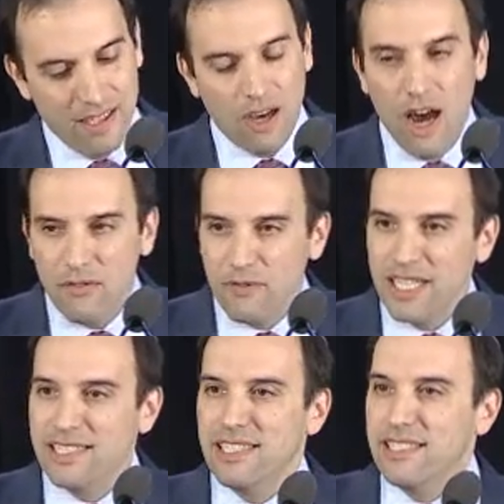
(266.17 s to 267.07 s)

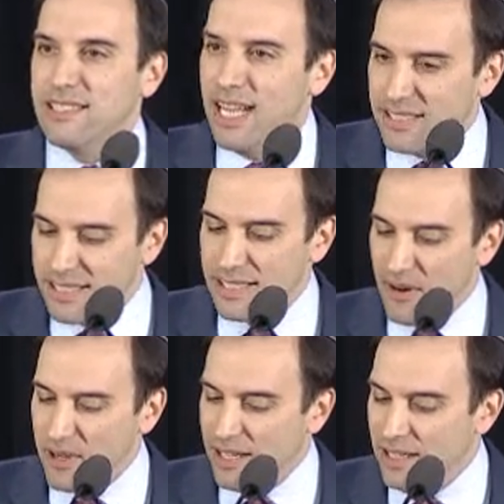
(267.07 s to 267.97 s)
Conflict is
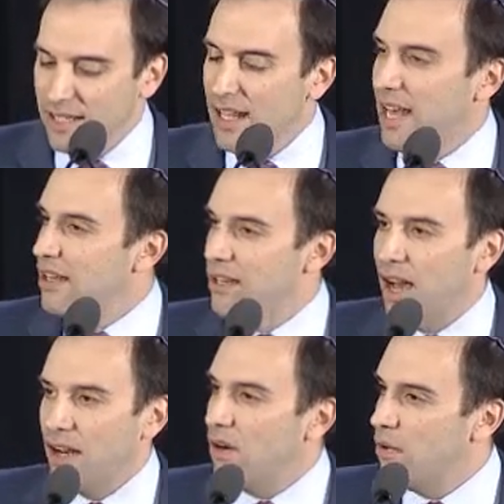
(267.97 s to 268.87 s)
necessary and
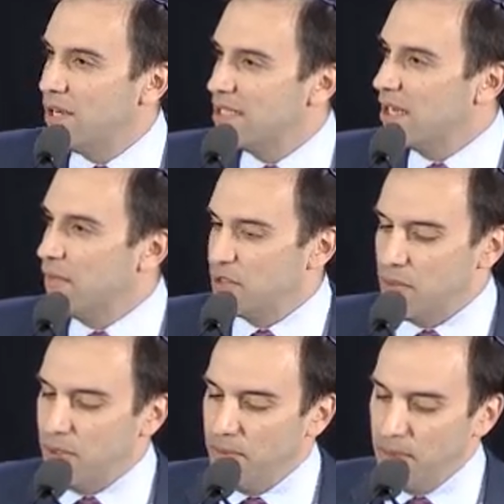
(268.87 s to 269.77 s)
not always
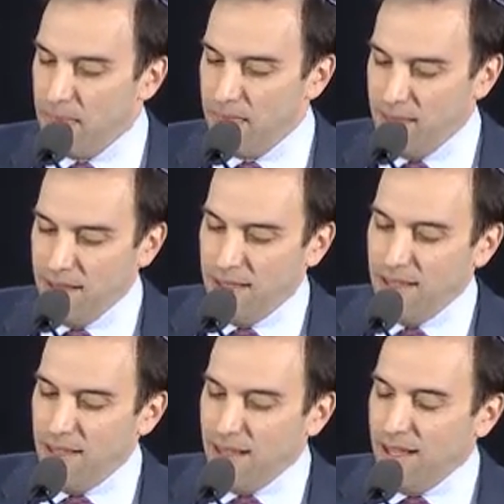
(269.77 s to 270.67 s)
comfortable.
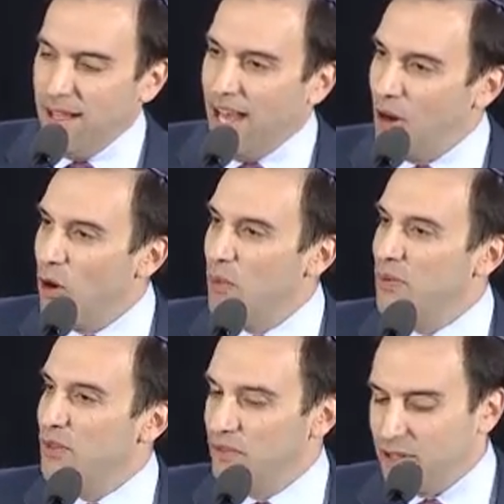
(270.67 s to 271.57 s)
I hope
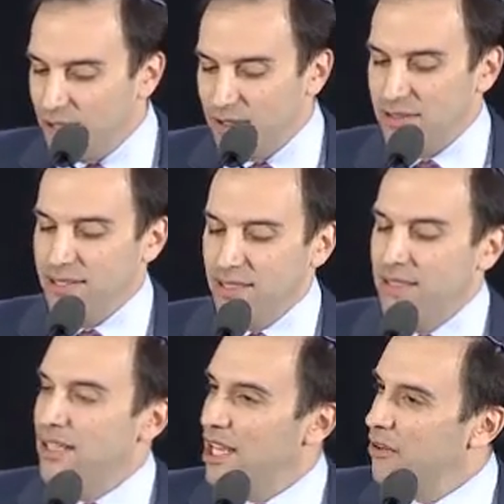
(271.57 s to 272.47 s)
you've learned
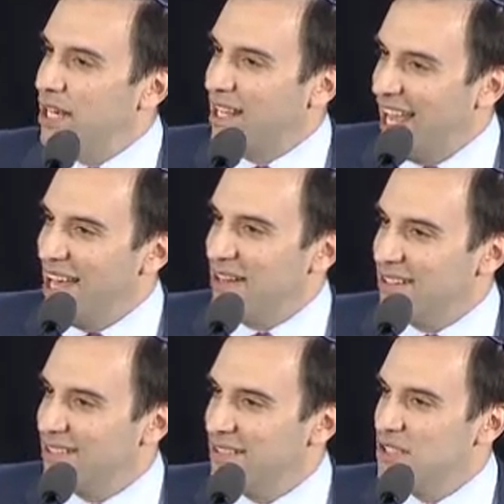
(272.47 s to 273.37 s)
here at GAN
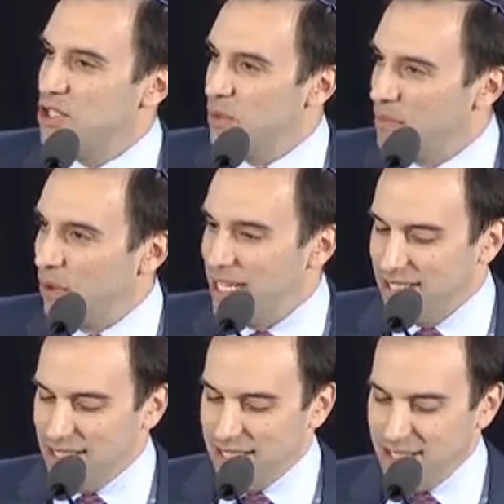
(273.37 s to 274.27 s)
to embrace
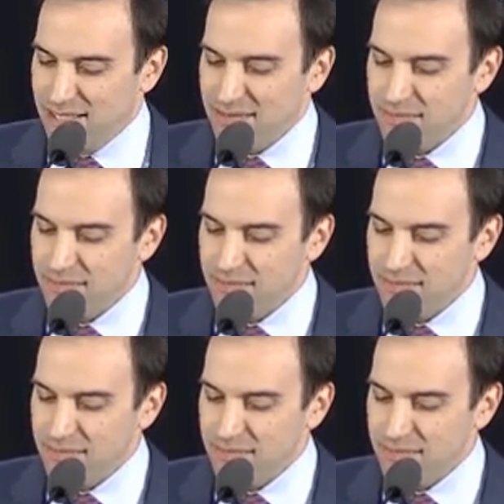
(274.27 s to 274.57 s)
this.